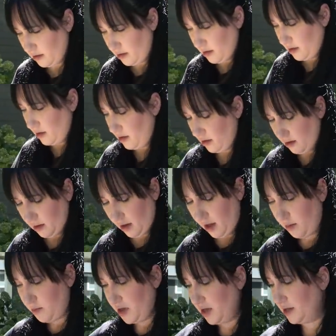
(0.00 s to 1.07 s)
Oh. I
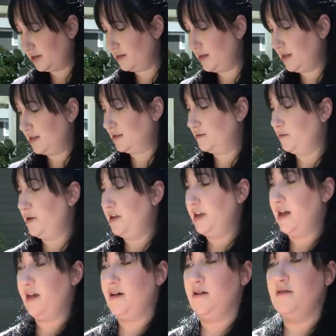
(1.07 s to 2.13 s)
picked this one
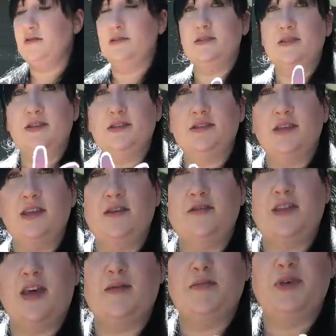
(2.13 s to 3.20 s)
out. Isn't this cute?
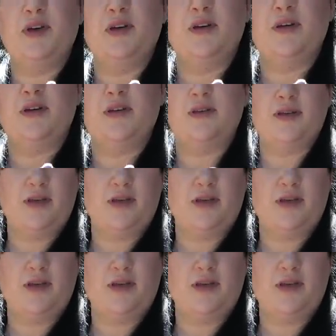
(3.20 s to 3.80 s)
That book.